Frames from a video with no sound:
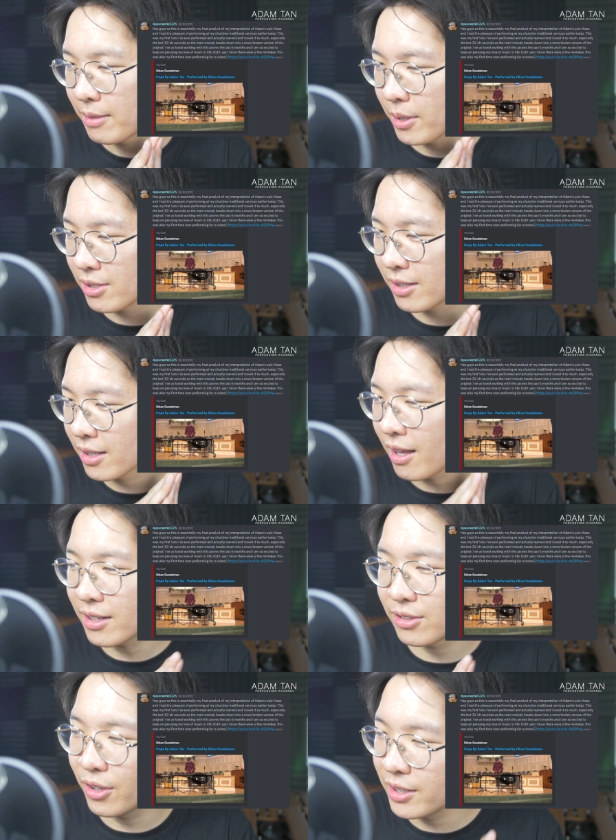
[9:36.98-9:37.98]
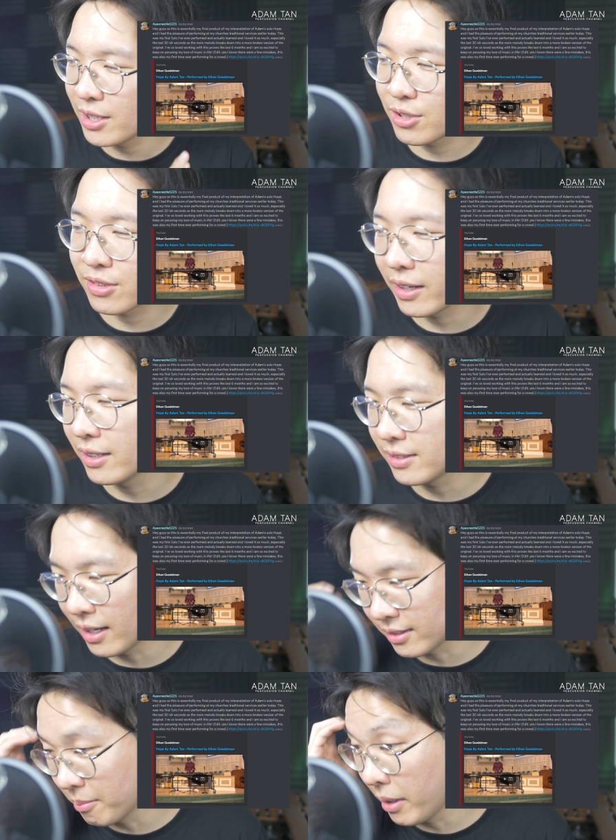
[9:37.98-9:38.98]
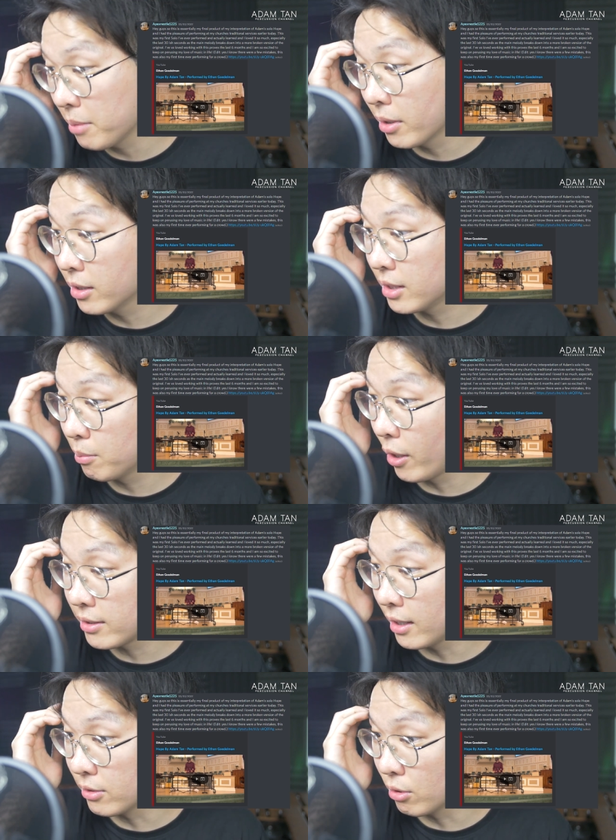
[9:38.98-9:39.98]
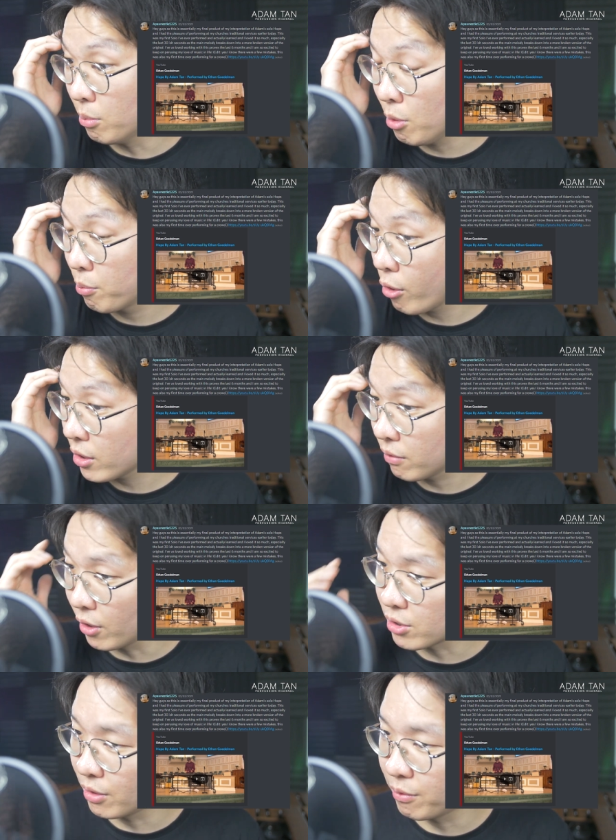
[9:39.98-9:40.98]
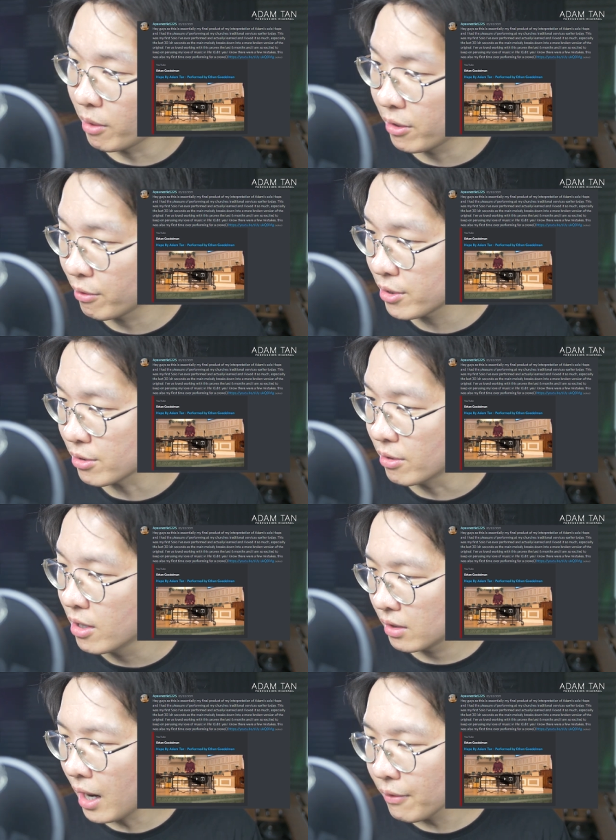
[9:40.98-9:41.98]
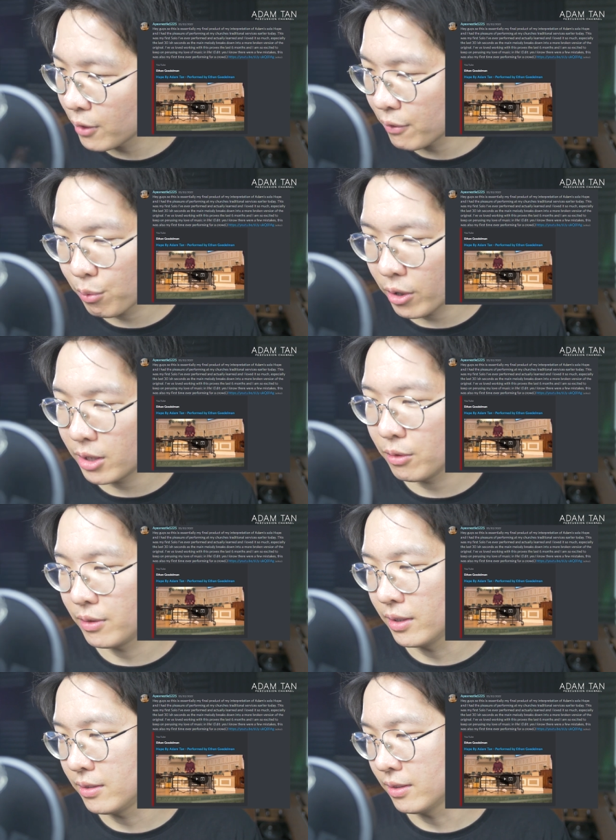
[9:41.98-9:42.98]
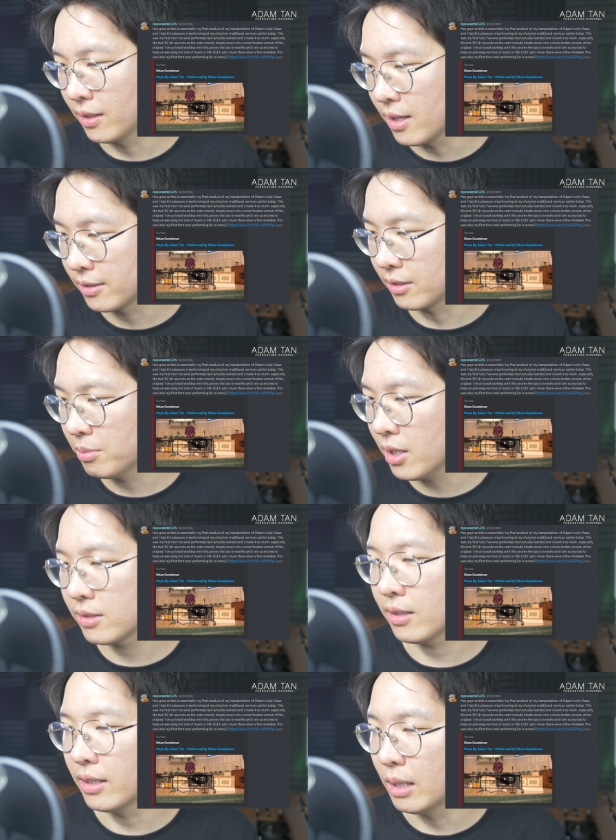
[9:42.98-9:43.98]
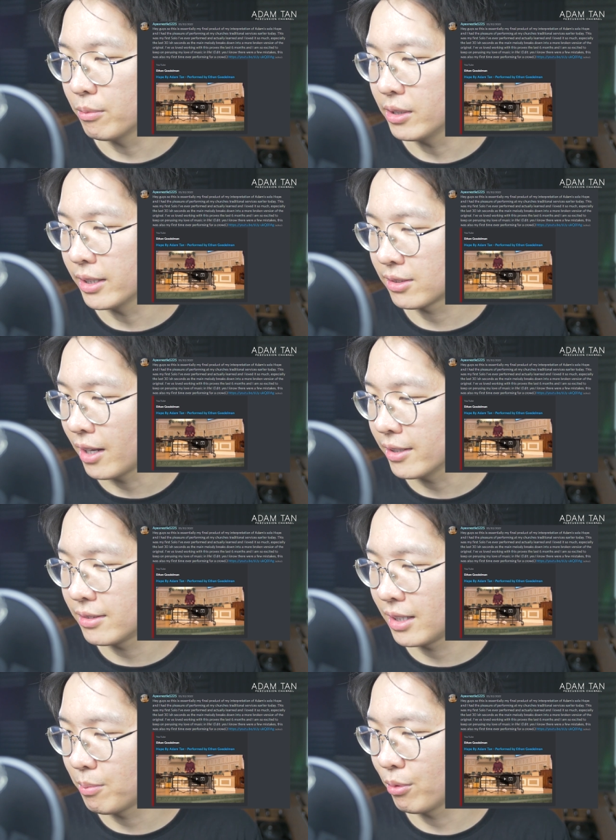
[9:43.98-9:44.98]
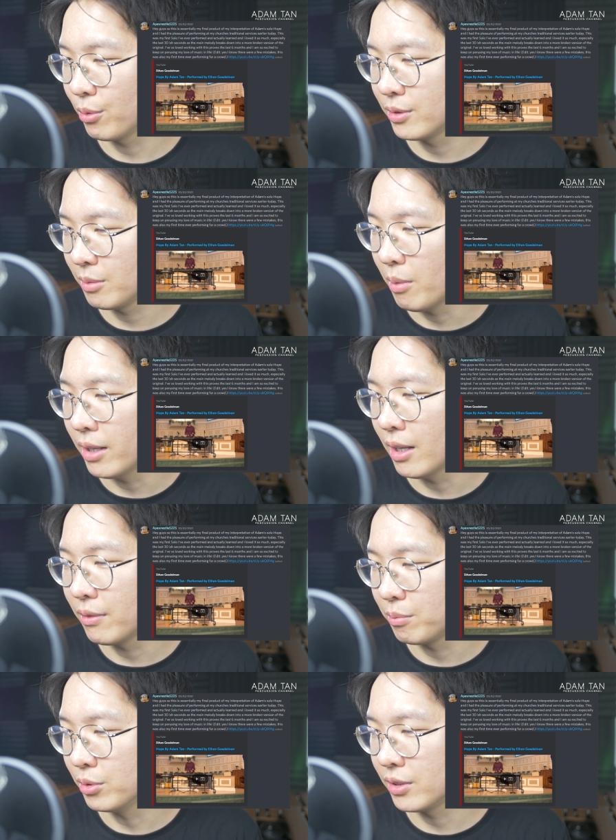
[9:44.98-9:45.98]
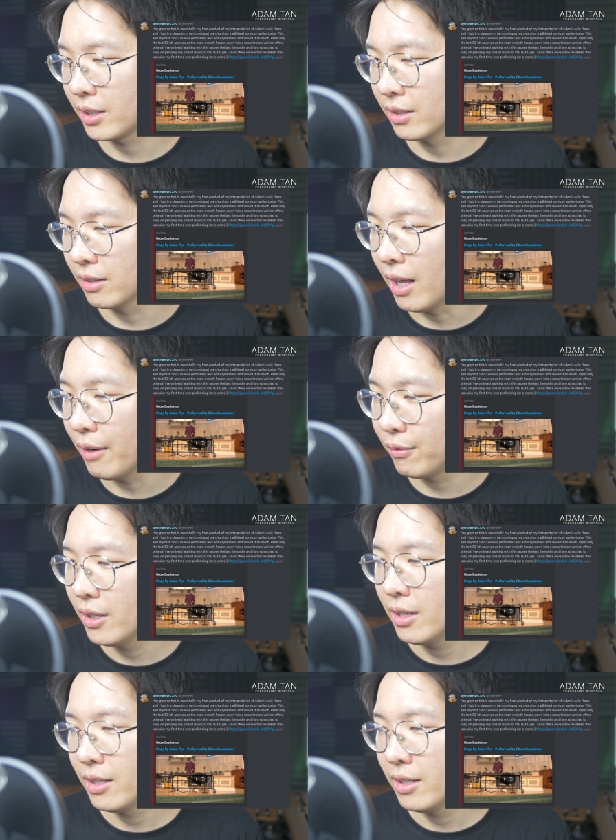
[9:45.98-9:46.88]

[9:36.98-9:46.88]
Especially the last thirty-ish seconds as the main melody breaks down into a more broken version of the original. I've loved working with this in the last six months and I'm really excited to keep pursuing my love of music in life.